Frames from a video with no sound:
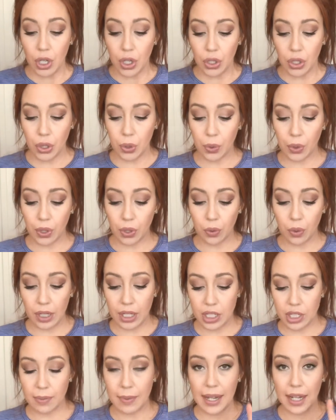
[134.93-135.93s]
You are going
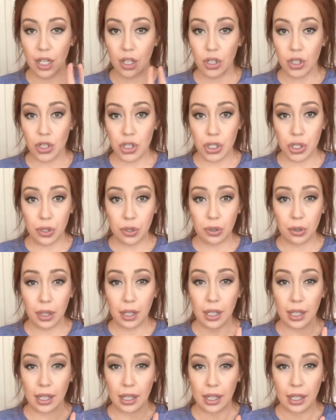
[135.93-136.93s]
to make 2
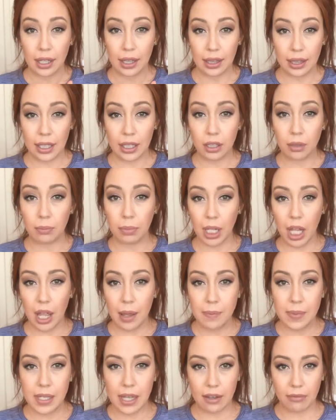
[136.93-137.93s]
little
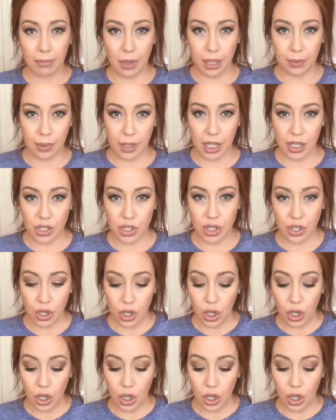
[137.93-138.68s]
blobs of Mod Podge.